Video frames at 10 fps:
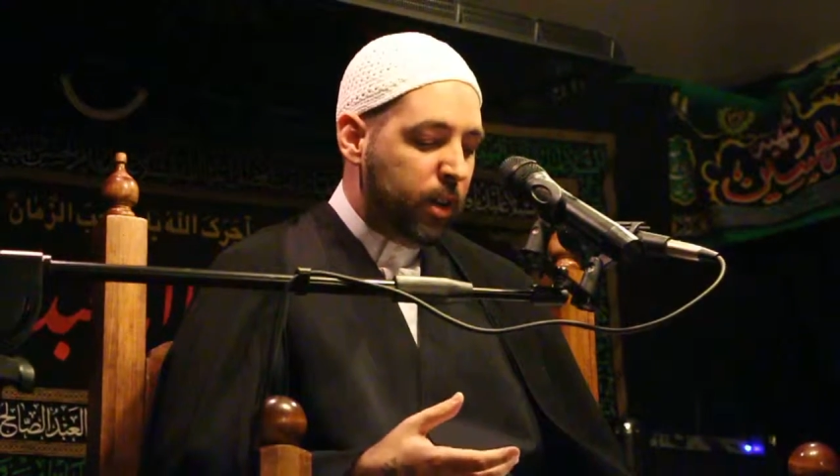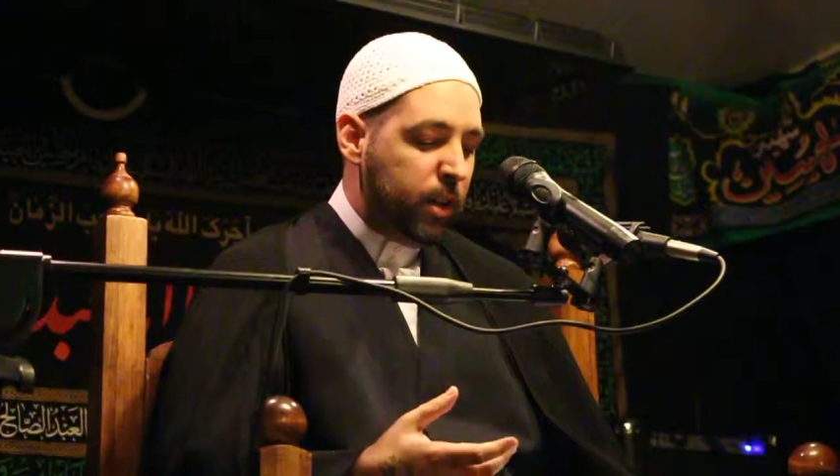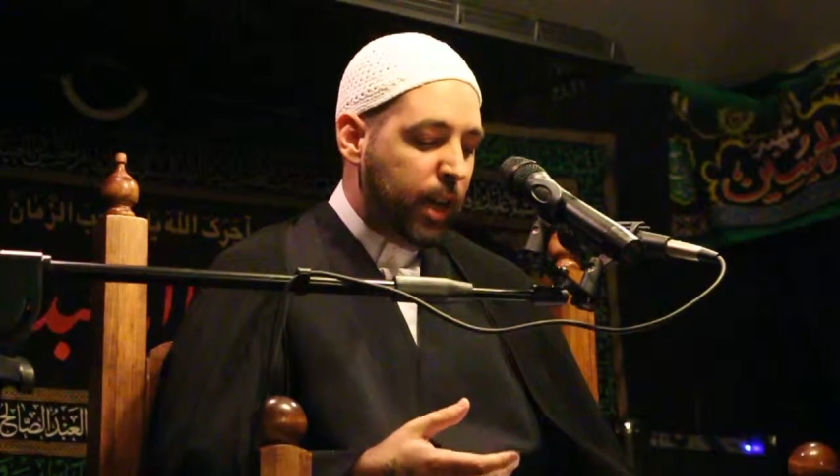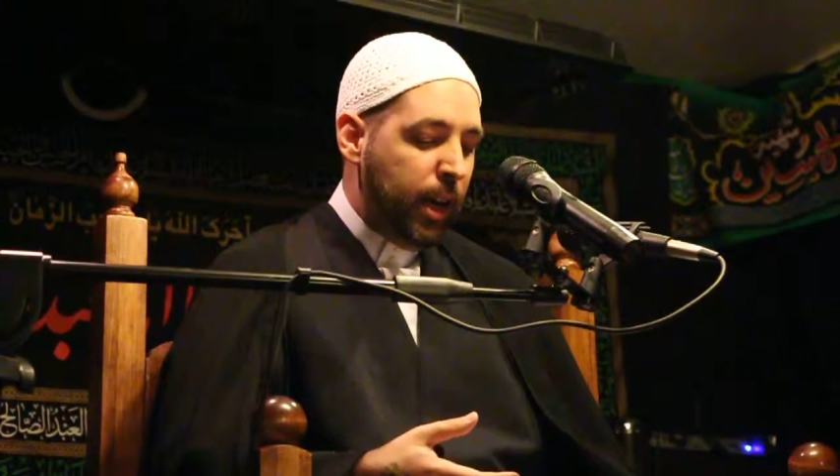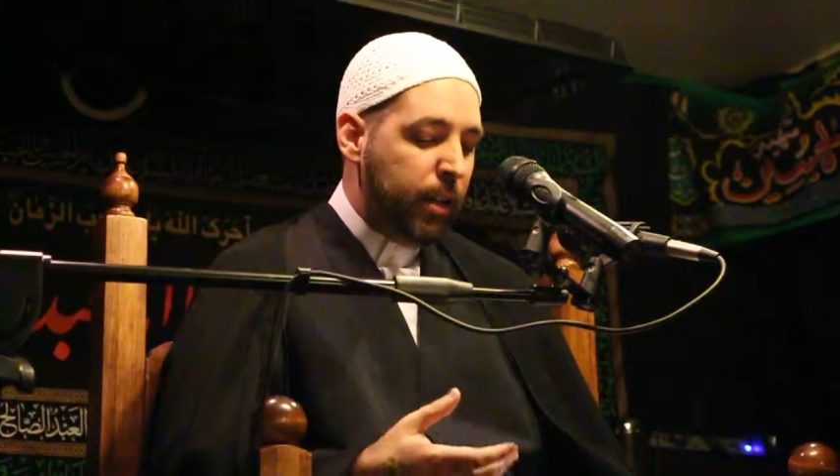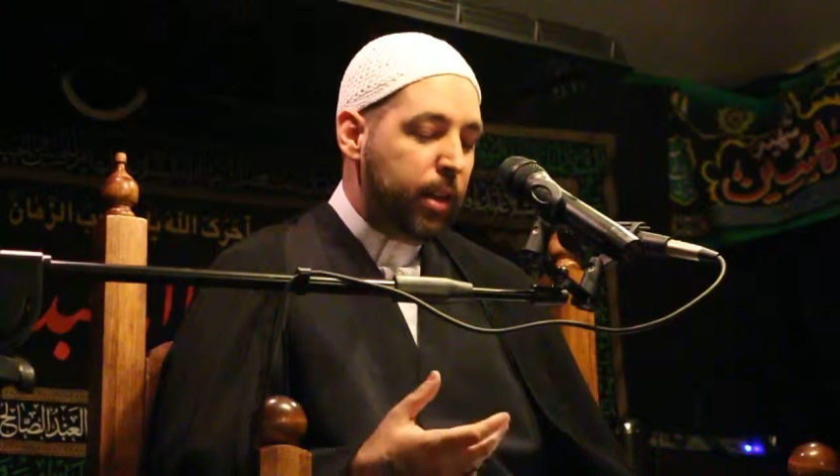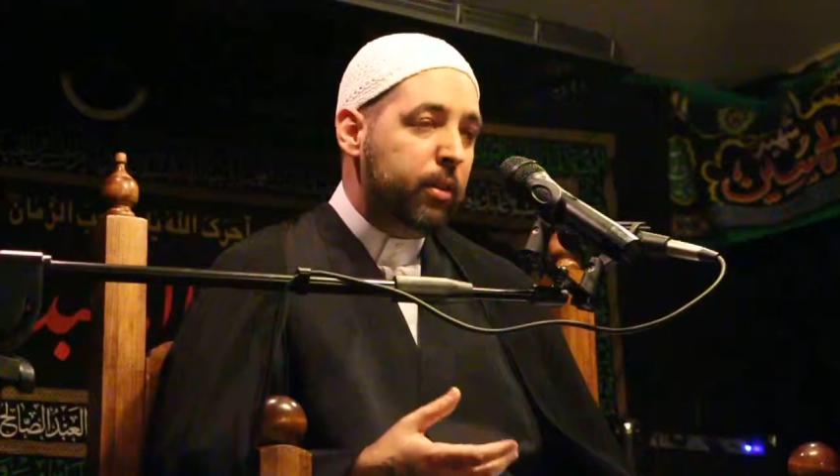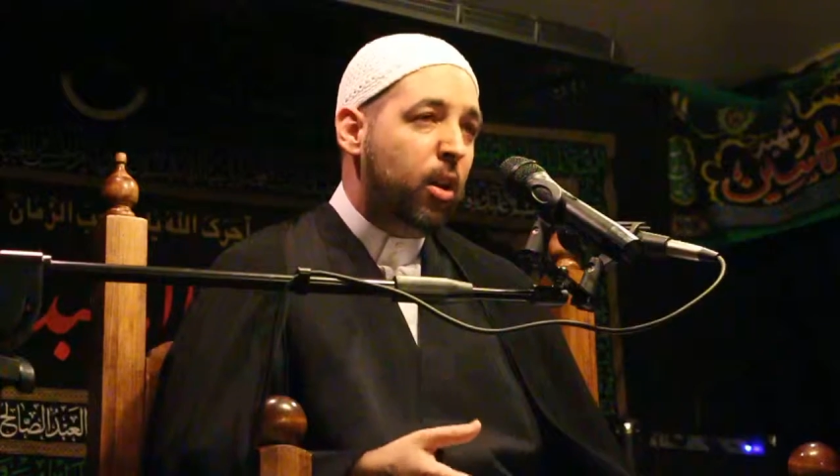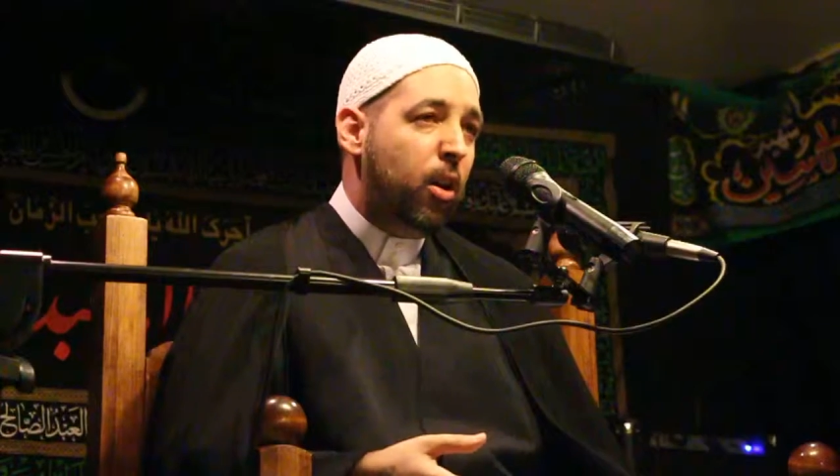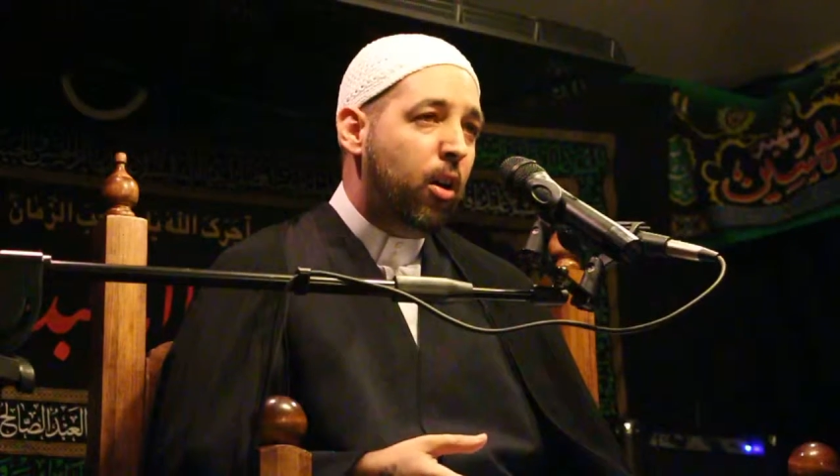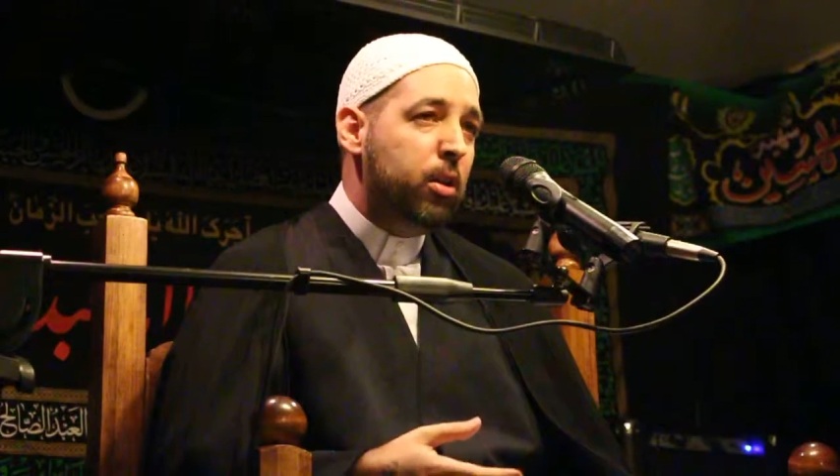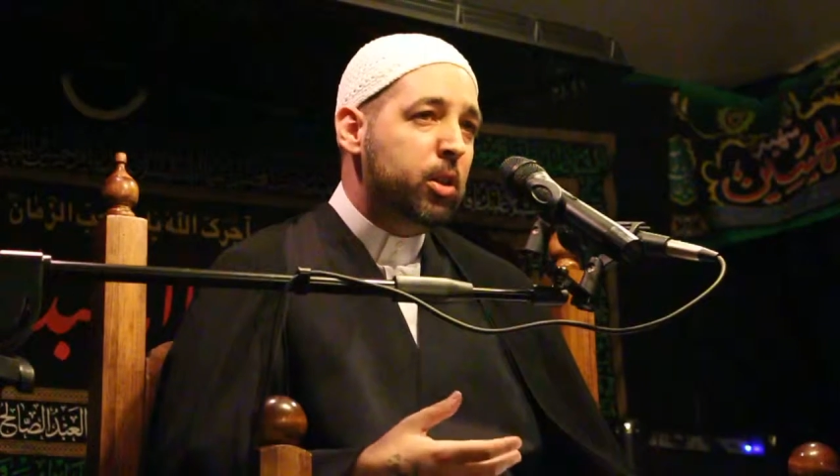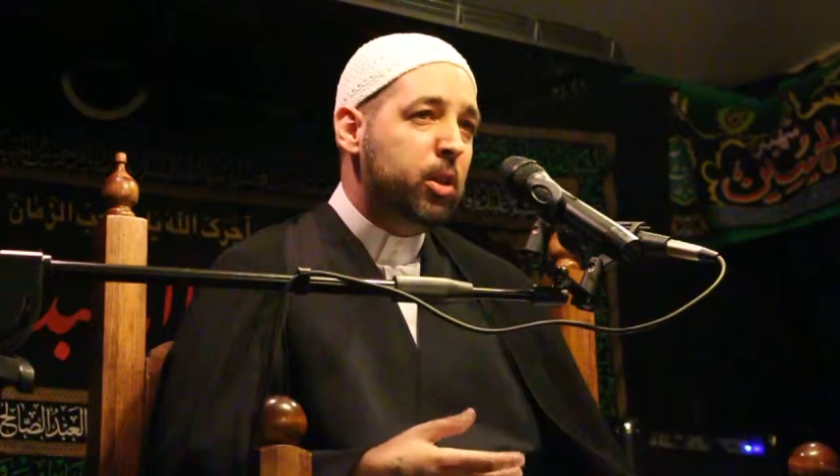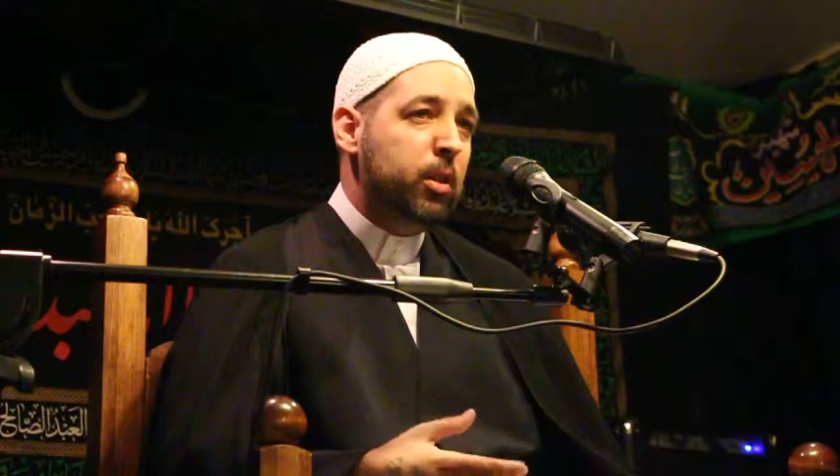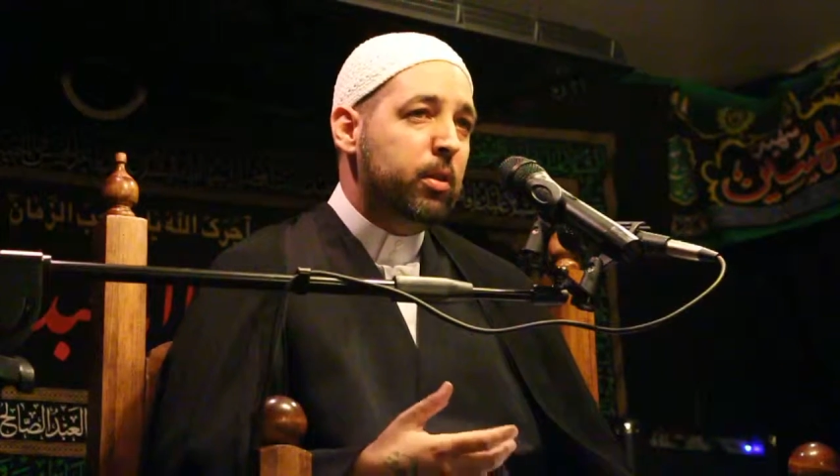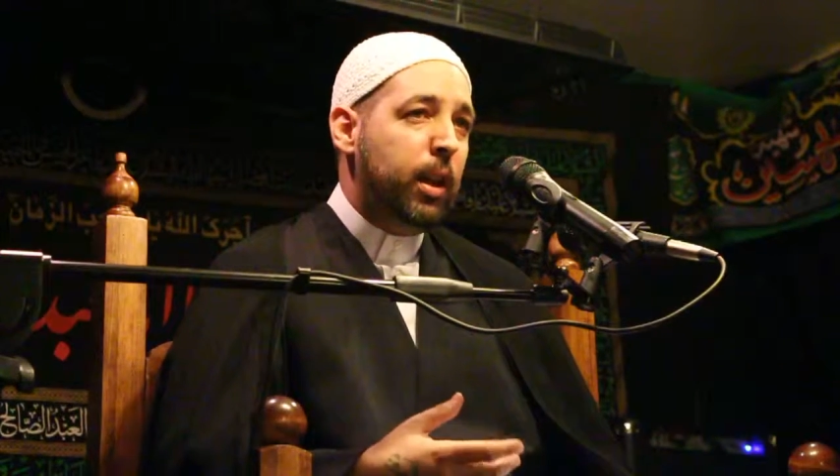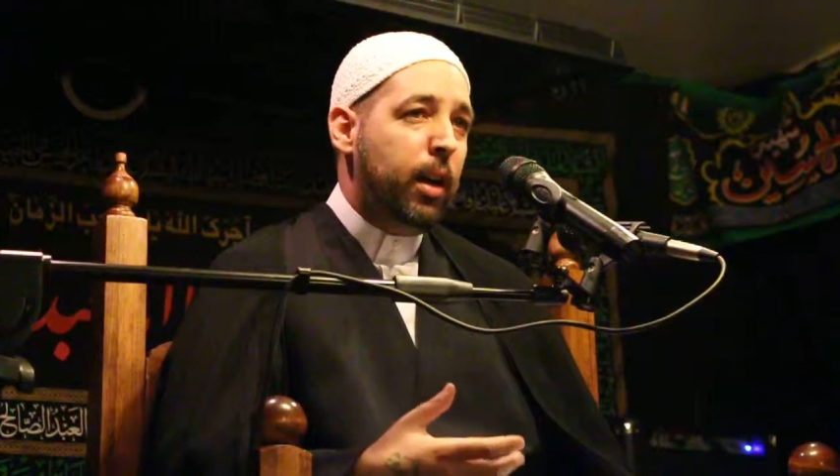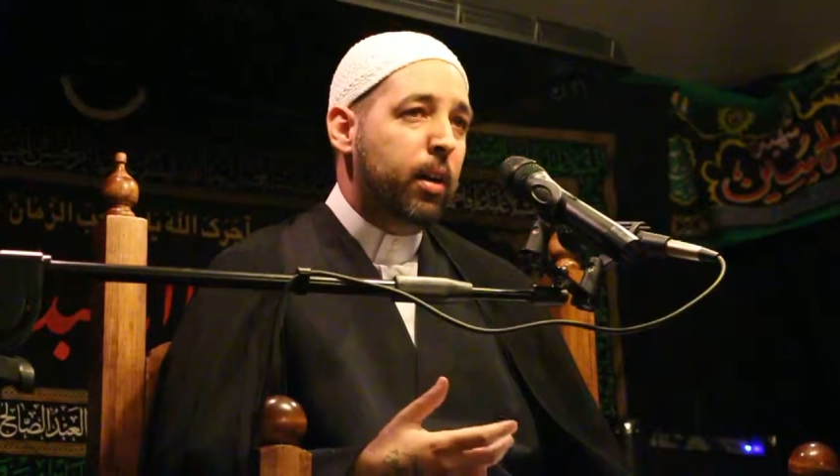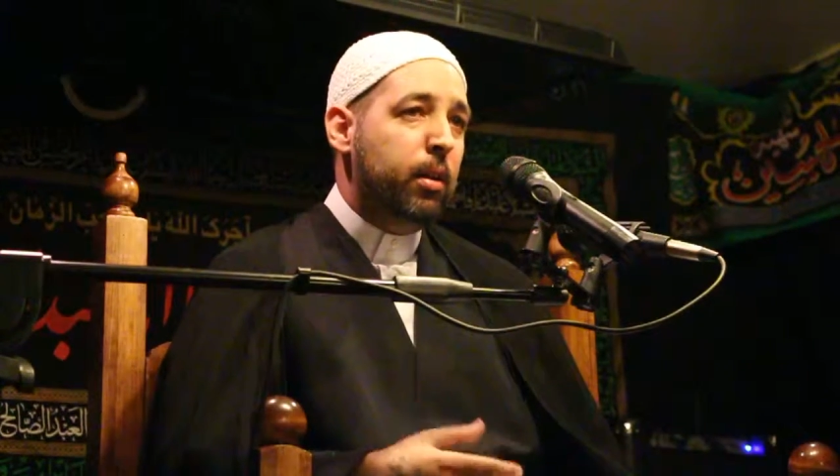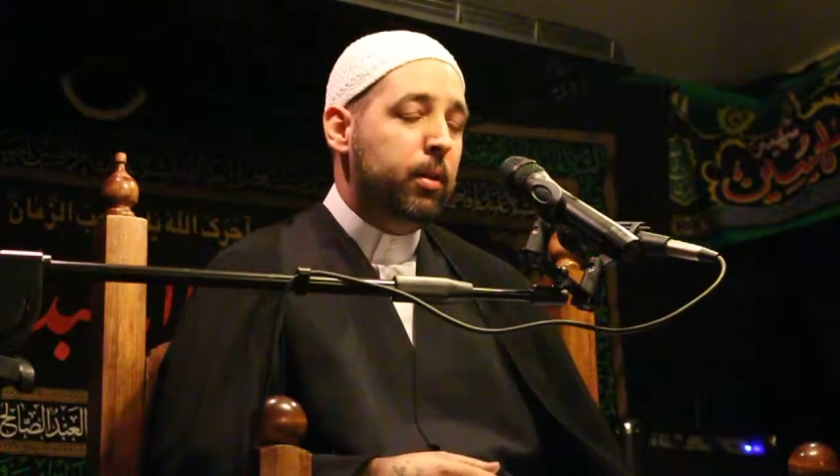day that the heart shall
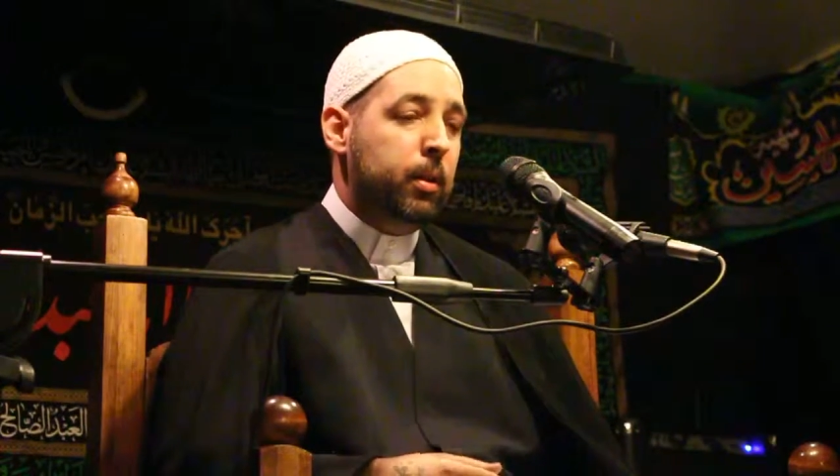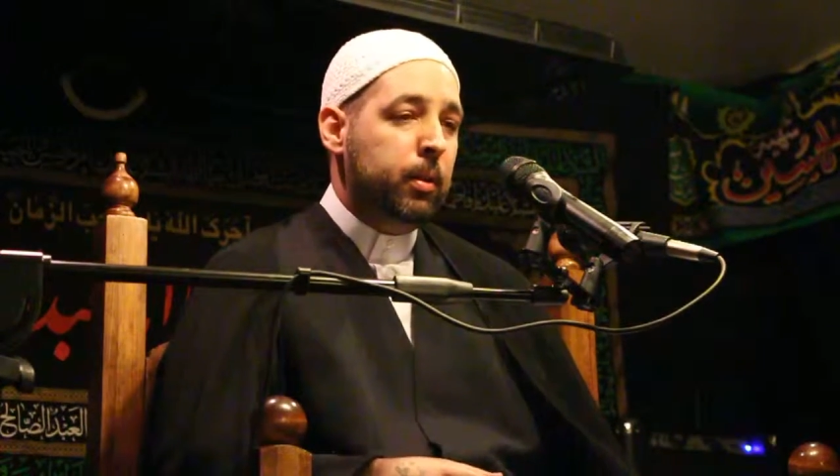die.